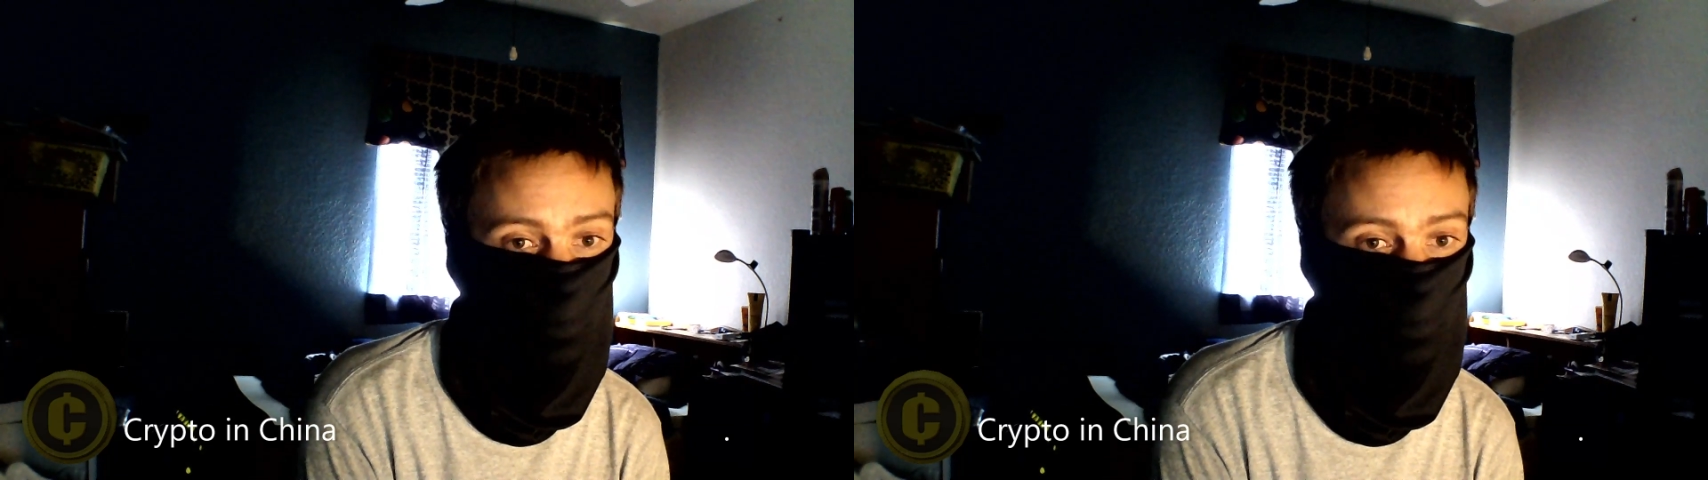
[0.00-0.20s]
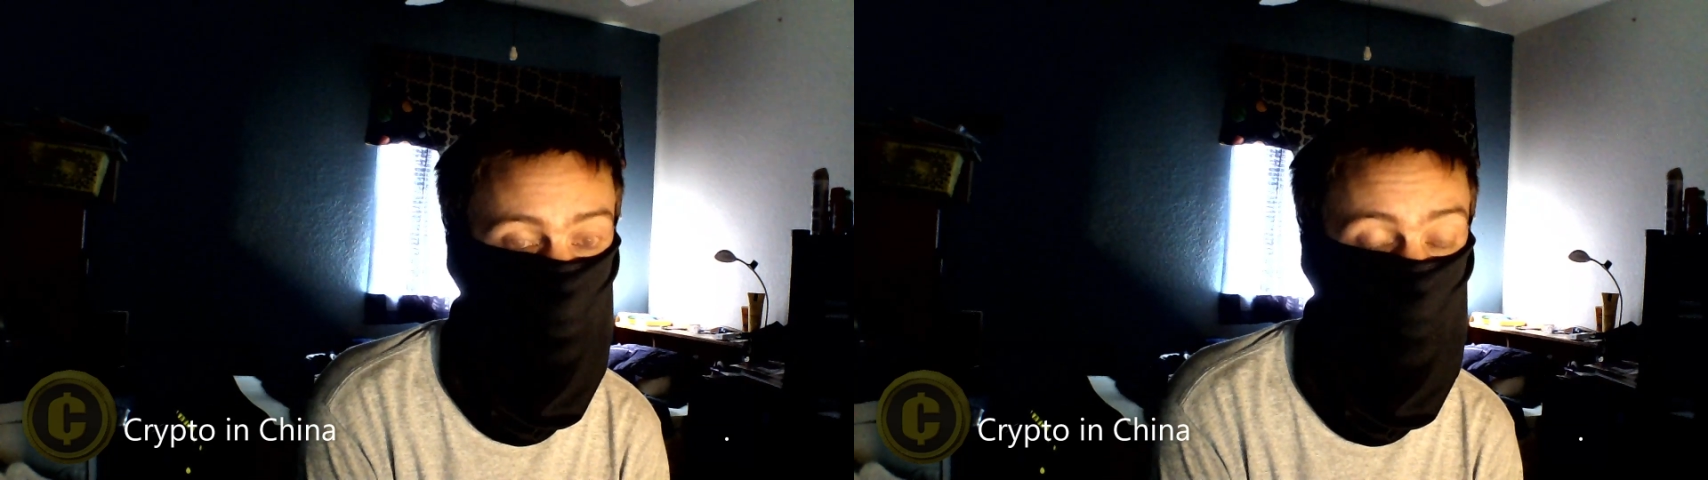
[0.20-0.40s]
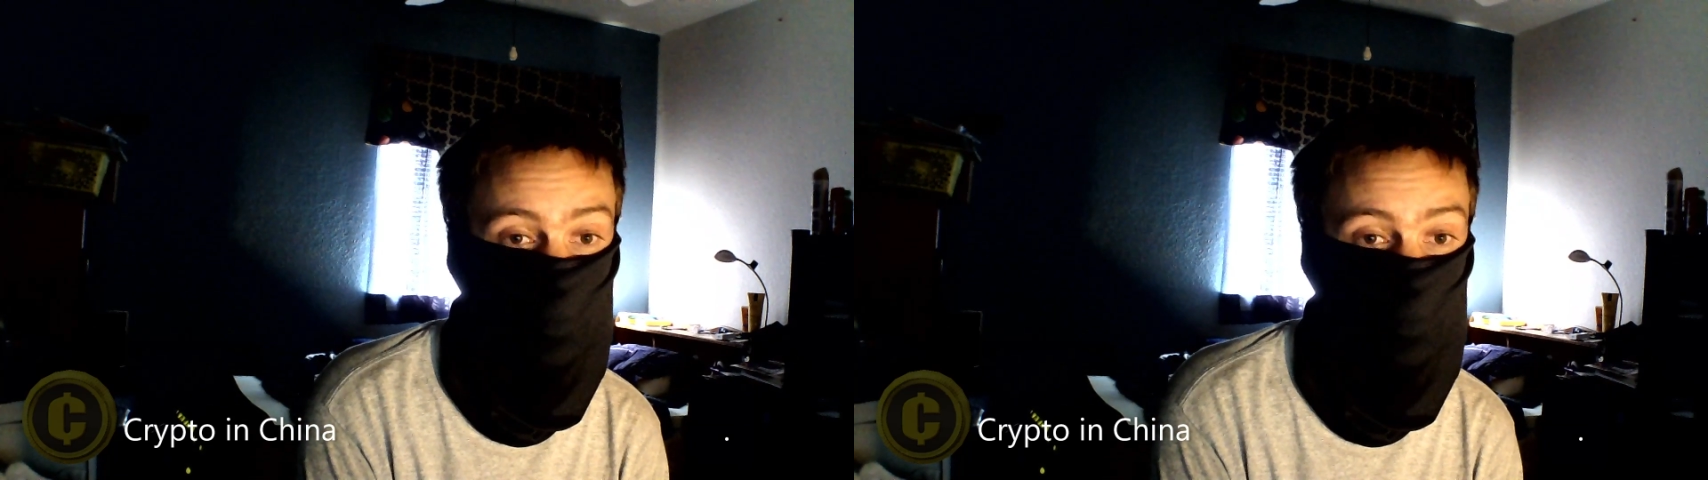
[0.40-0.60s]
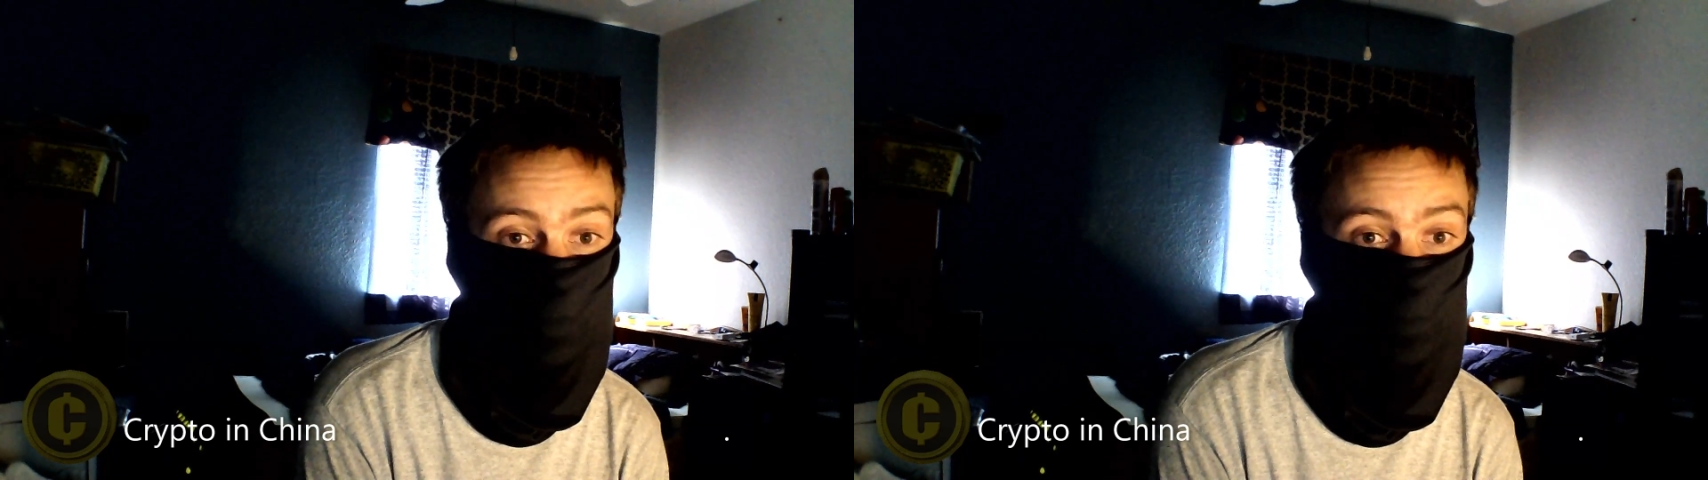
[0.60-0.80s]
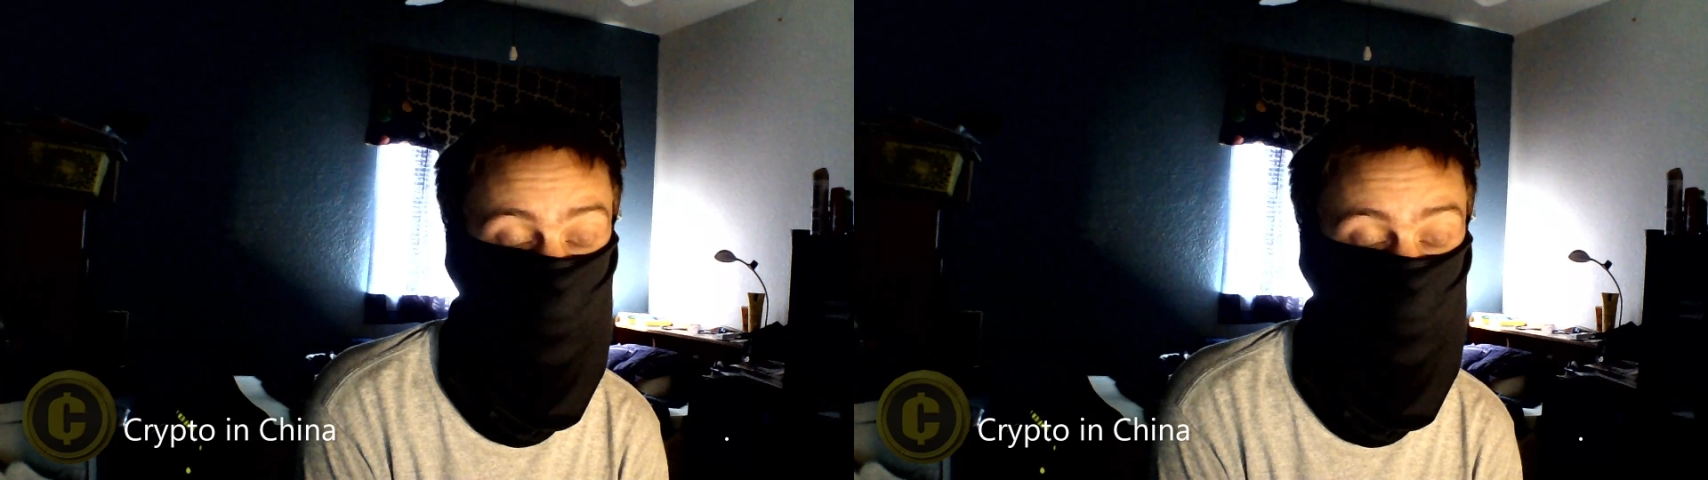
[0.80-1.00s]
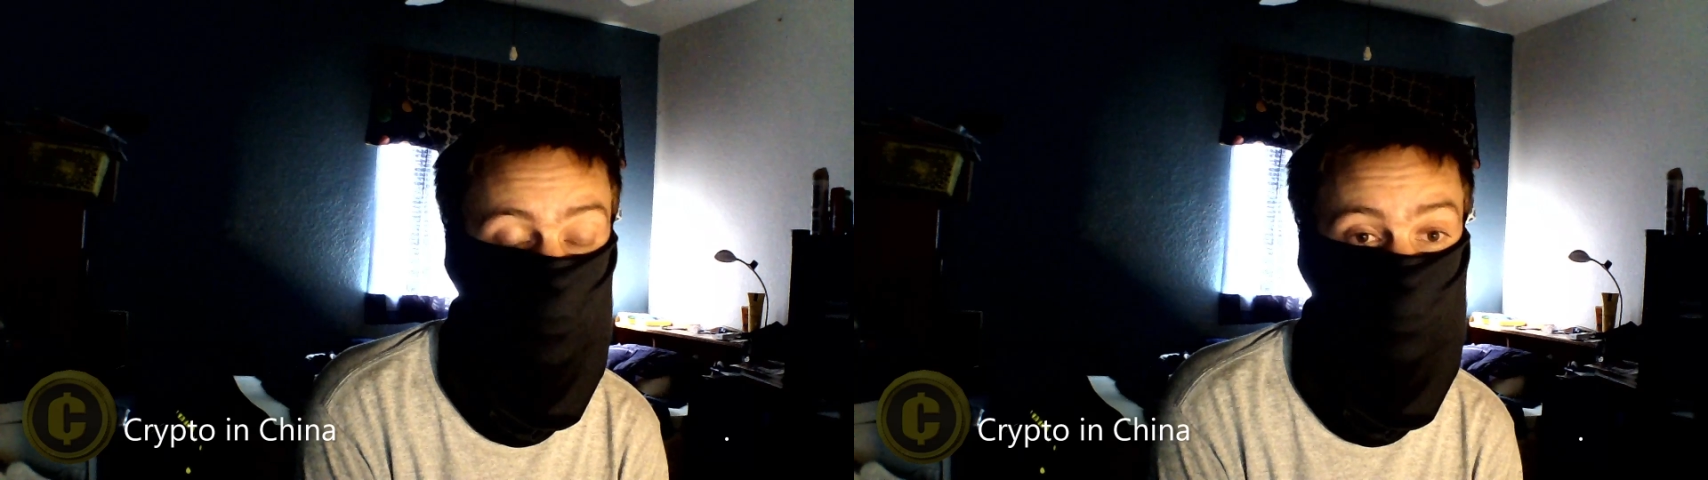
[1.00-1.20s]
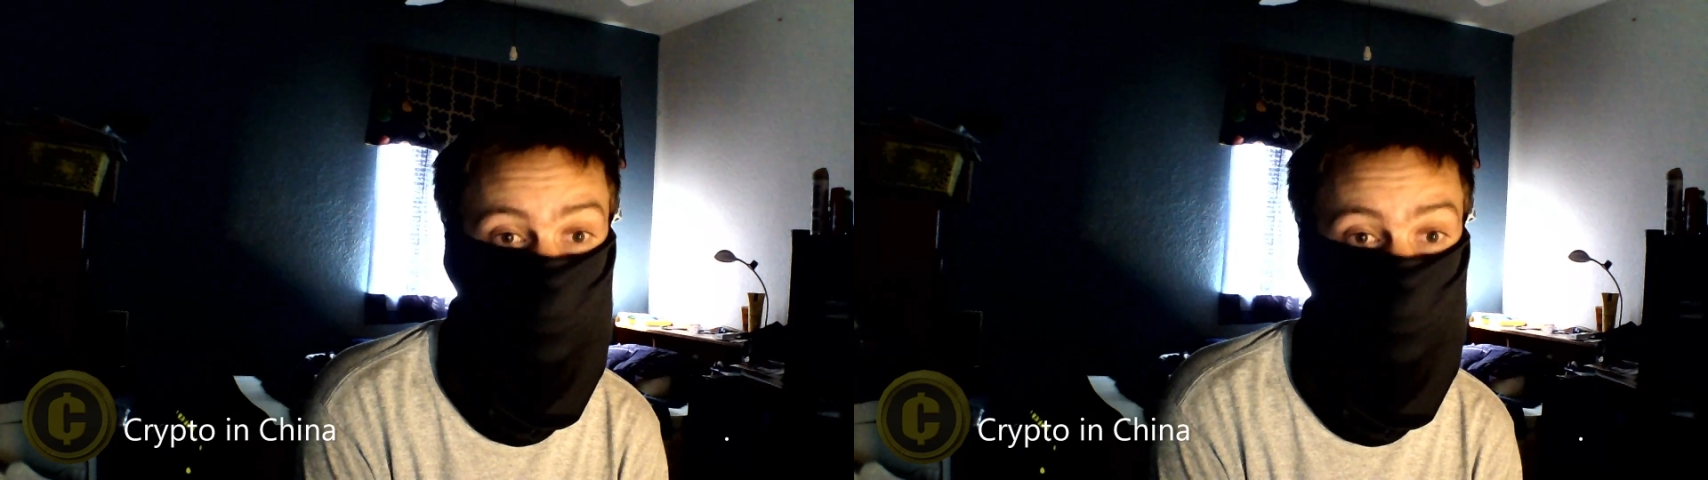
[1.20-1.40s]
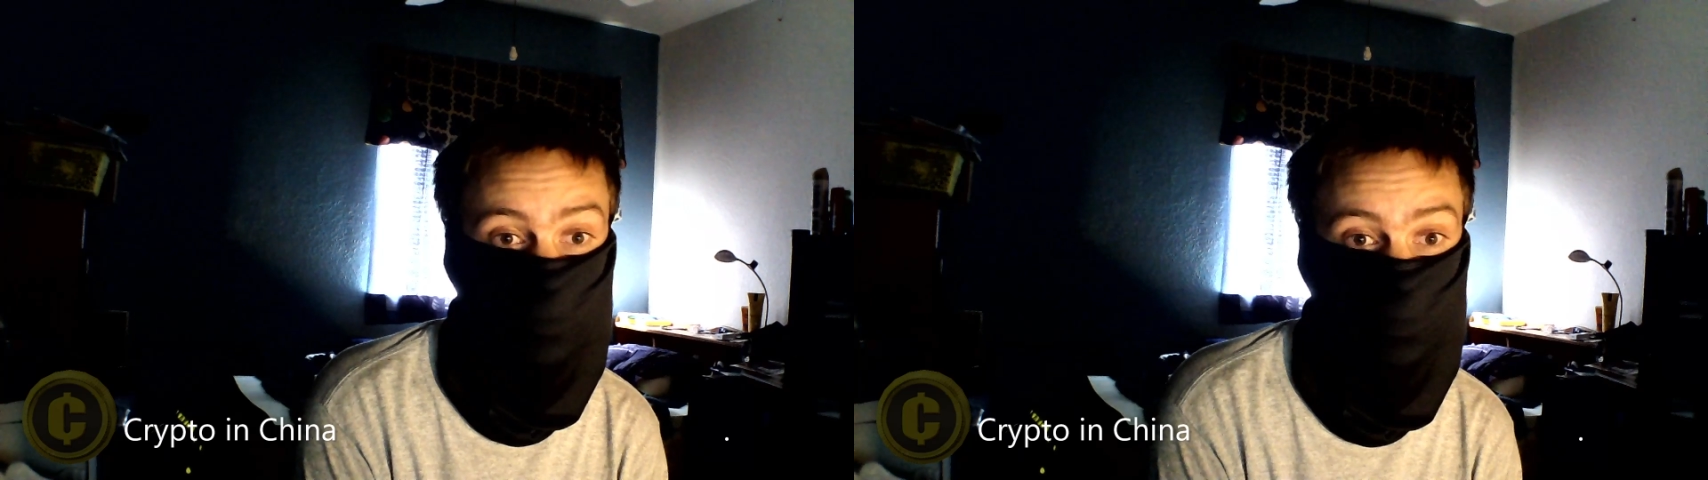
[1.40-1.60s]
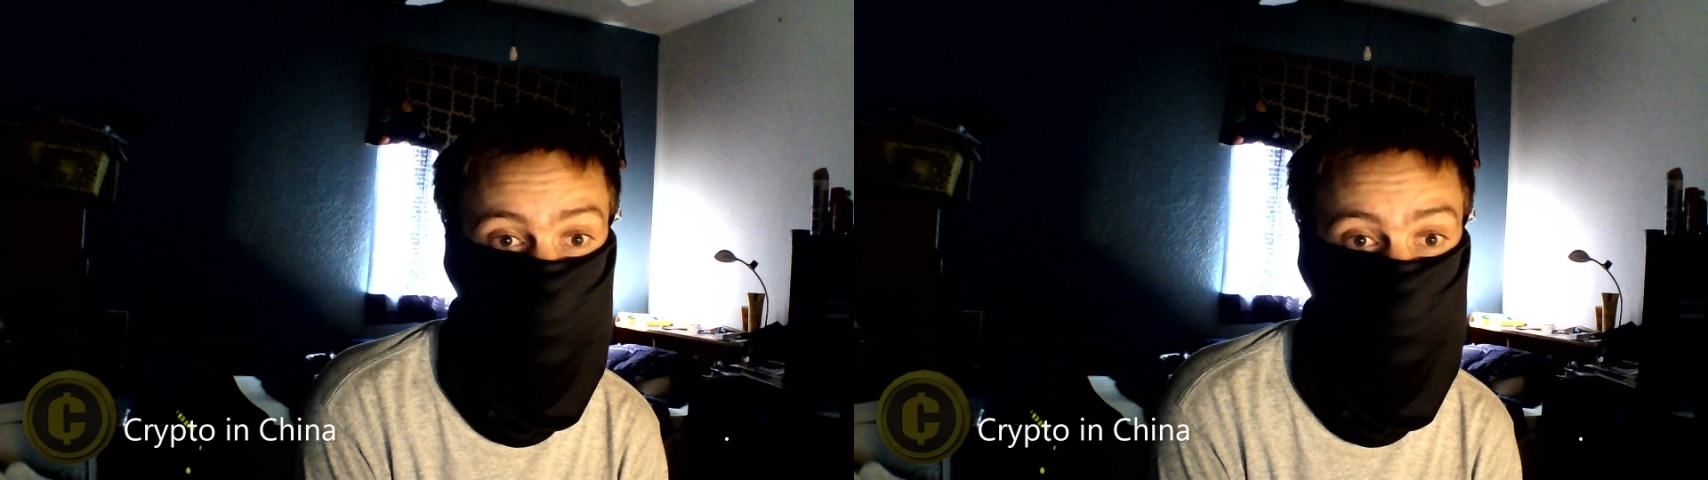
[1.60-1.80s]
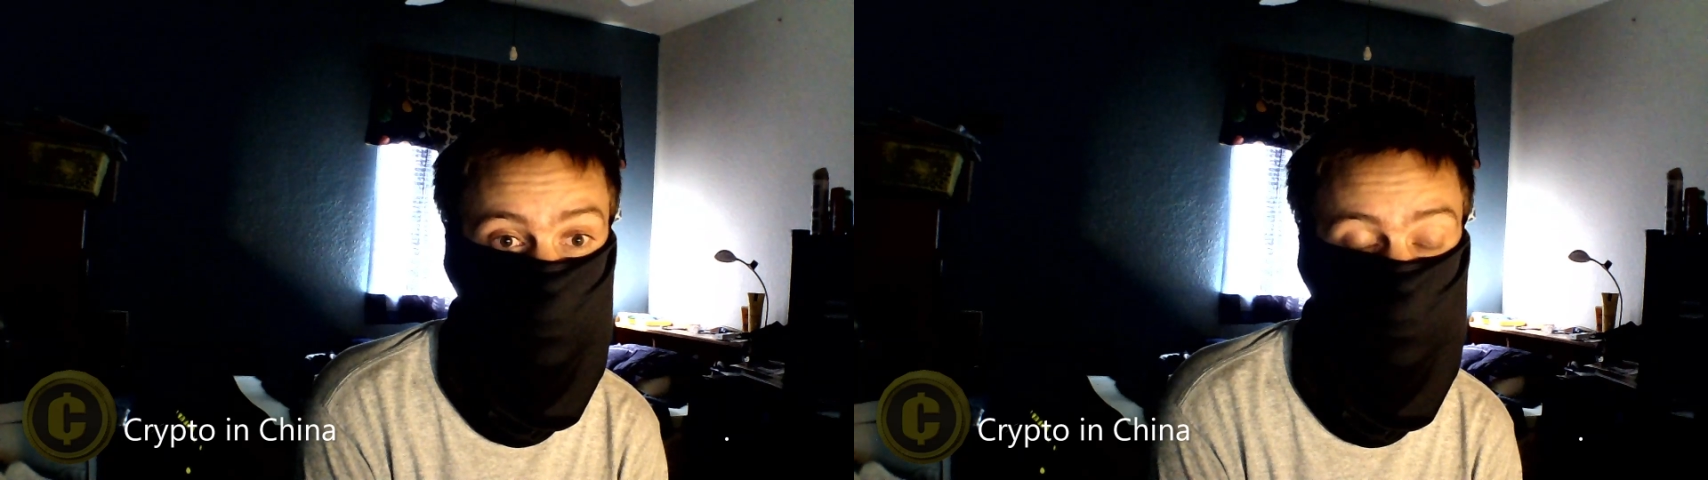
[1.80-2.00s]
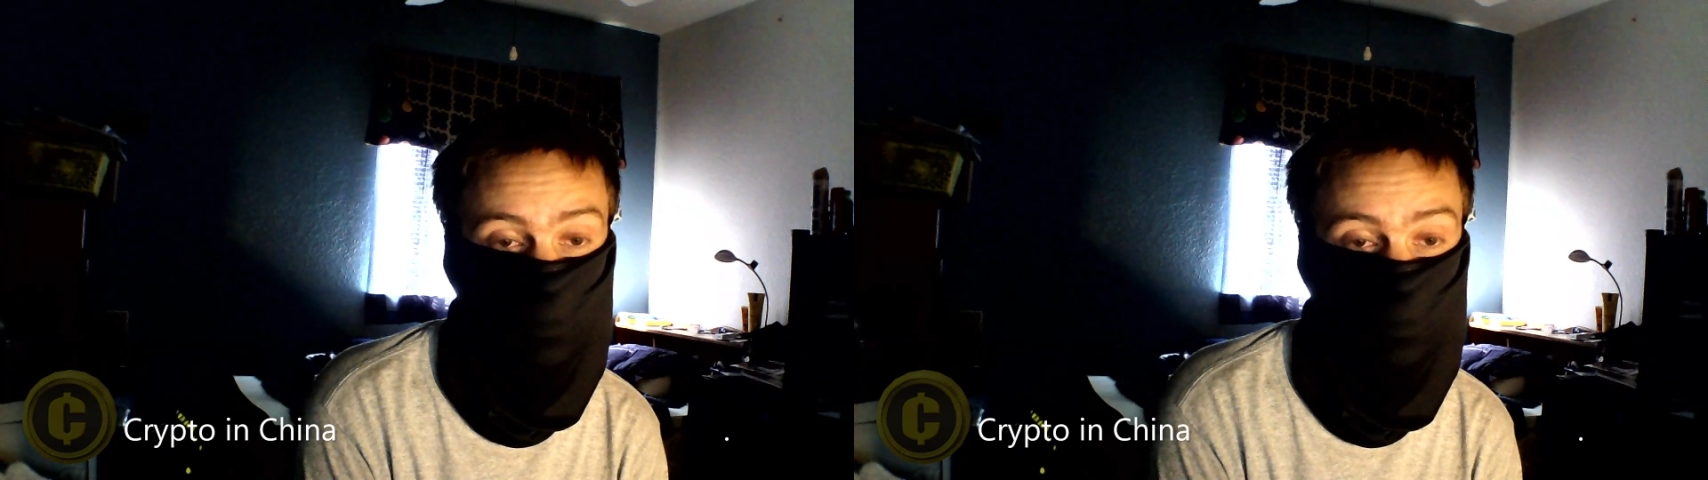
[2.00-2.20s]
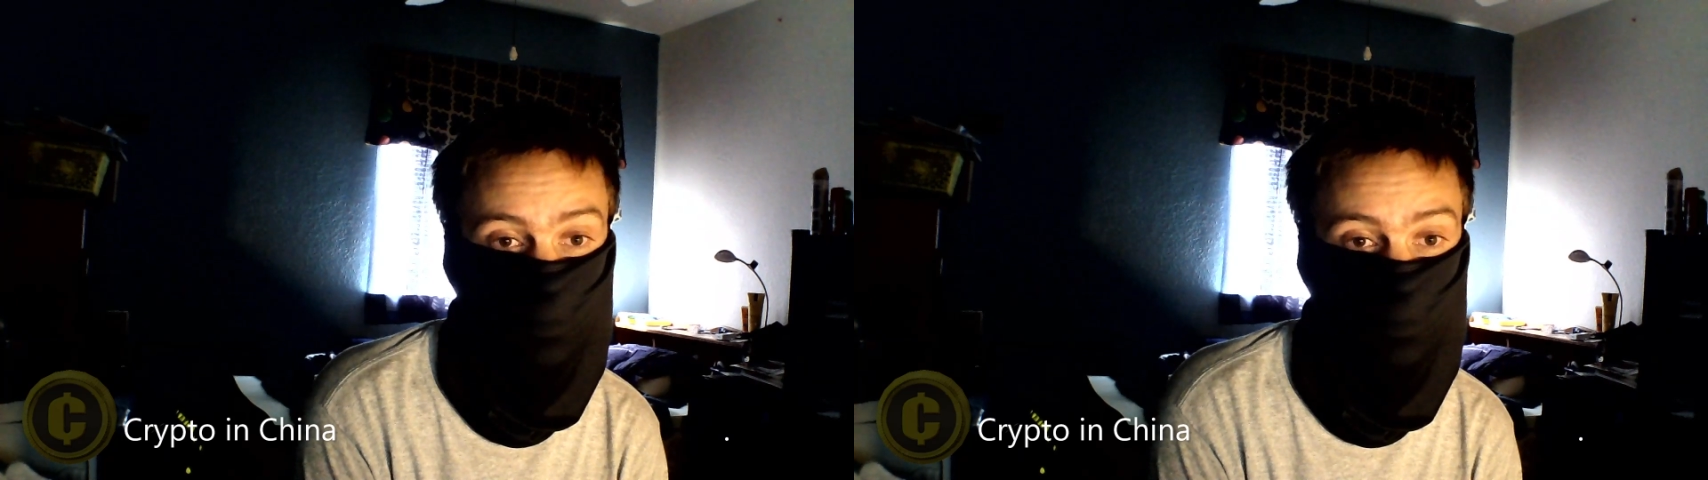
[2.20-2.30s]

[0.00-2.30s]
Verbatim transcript: maybe even potentially seriously,